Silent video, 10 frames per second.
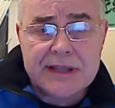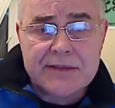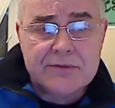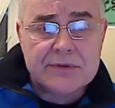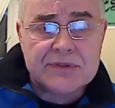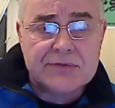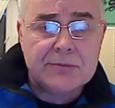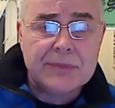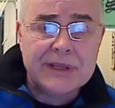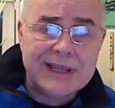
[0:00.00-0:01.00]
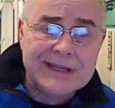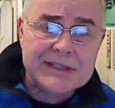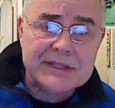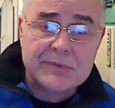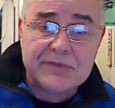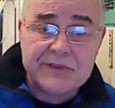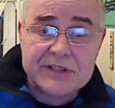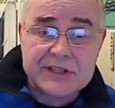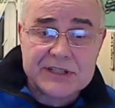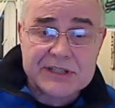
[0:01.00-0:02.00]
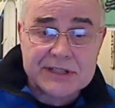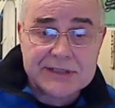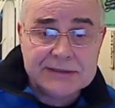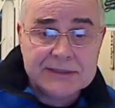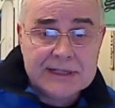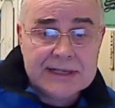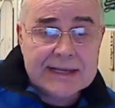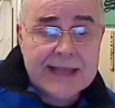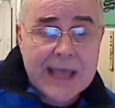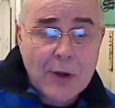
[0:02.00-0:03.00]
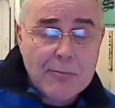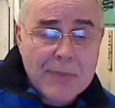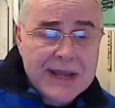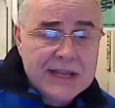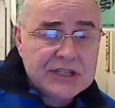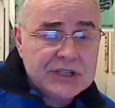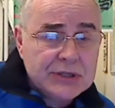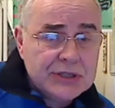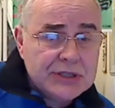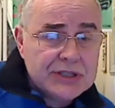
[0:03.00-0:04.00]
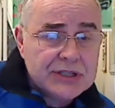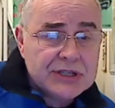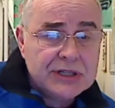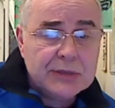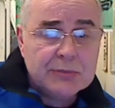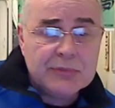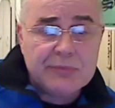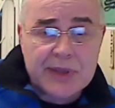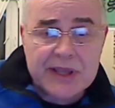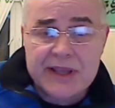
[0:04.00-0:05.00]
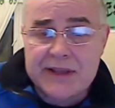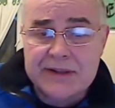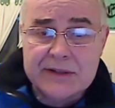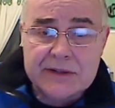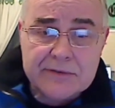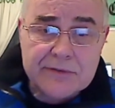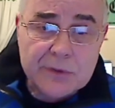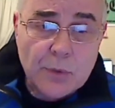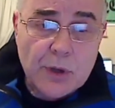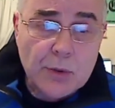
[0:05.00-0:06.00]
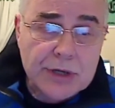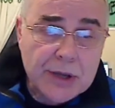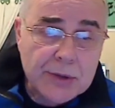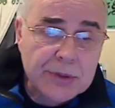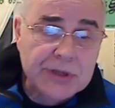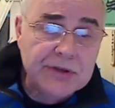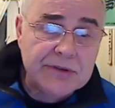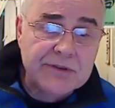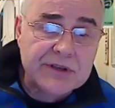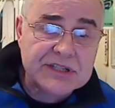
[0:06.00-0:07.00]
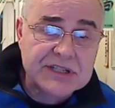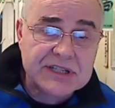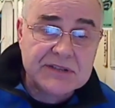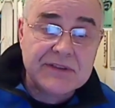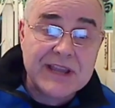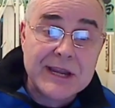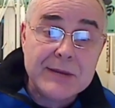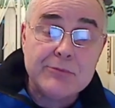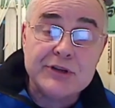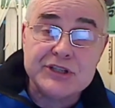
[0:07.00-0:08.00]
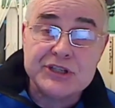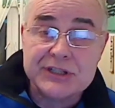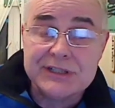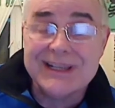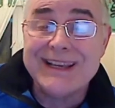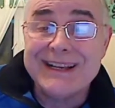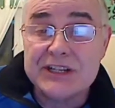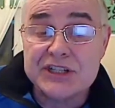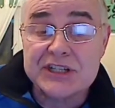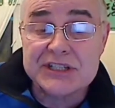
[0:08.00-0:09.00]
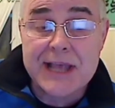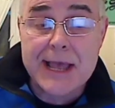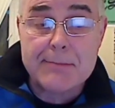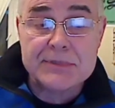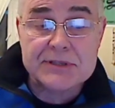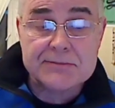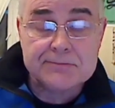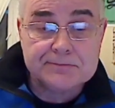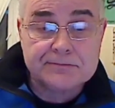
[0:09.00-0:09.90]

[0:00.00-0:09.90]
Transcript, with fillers: levels from beginner to proficiency and help many students prepare for the well known University of Cambridge English exams.